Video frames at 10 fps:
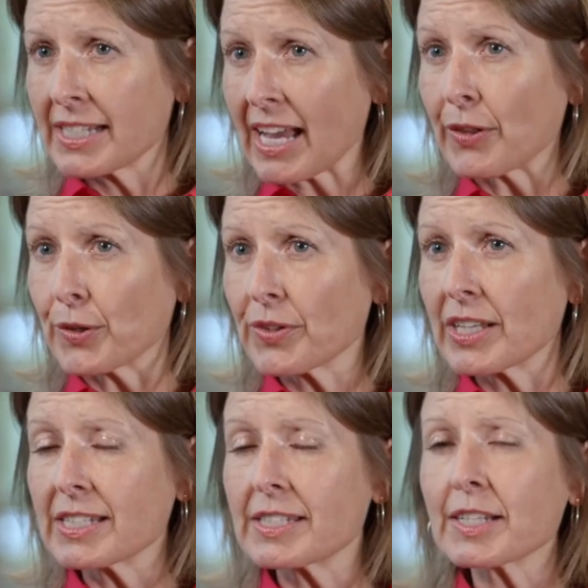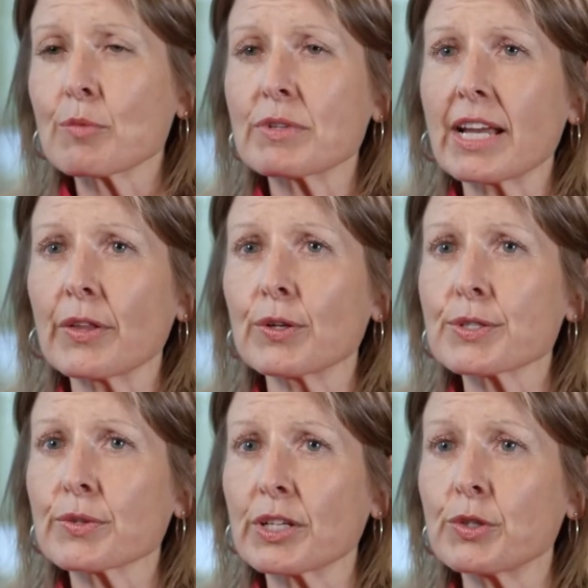together. They need to come
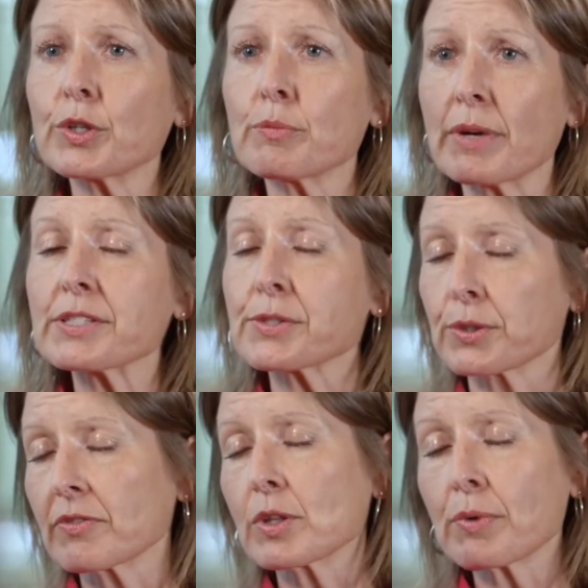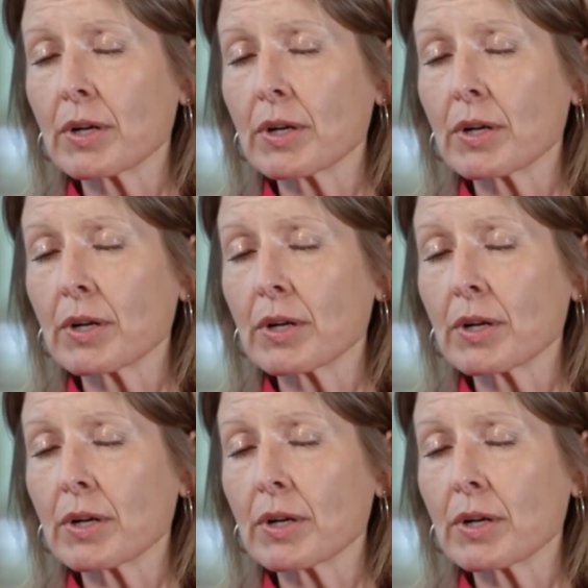together so that you can best serve the